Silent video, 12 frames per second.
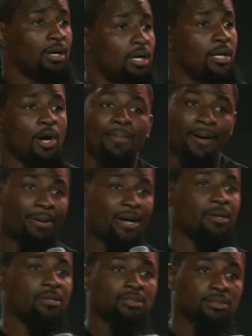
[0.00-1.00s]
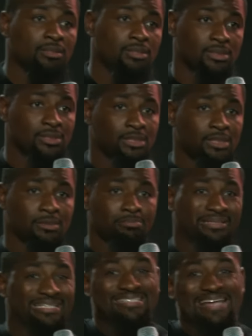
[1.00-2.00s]
I know, but but
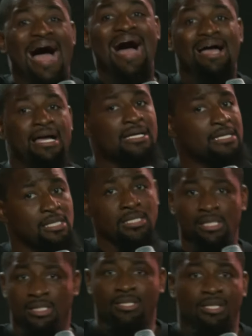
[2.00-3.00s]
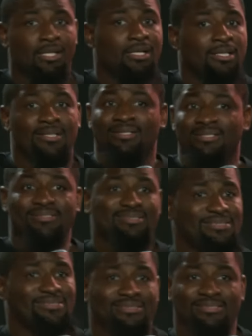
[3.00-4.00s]
but this guy
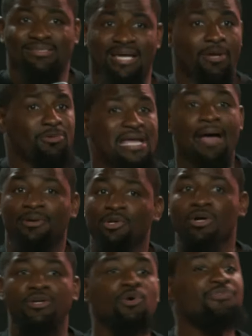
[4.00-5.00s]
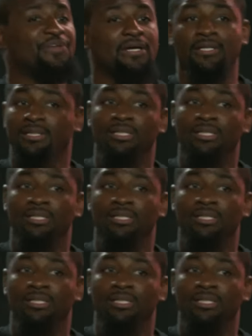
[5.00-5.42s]
said it was time to do a new thing.